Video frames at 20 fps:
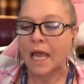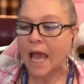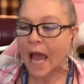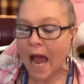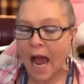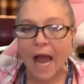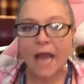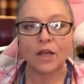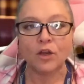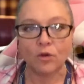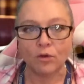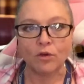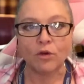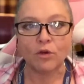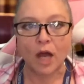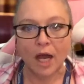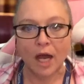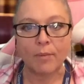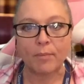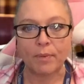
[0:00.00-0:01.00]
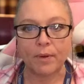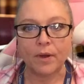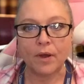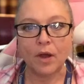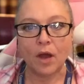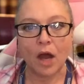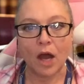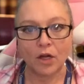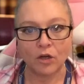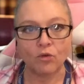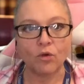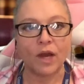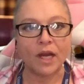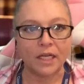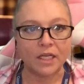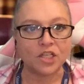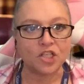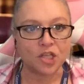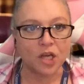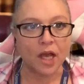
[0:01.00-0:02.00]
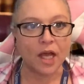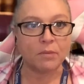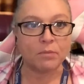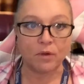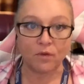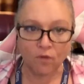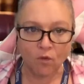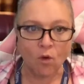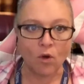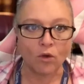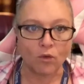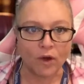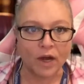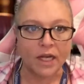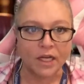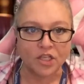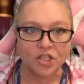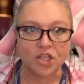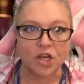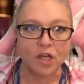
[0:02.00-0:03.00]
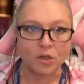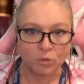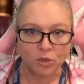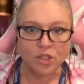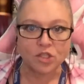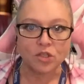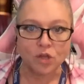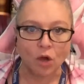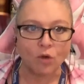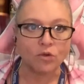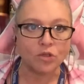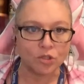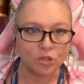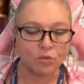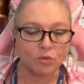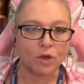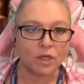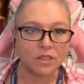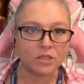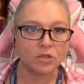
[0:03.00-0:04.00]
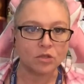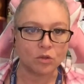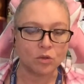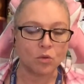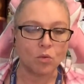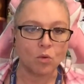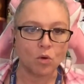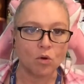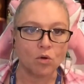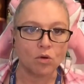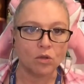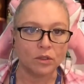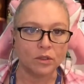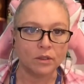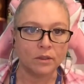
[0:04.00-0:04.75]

I grew up on Grady Judd before Grady Judd was known to the rest of the world.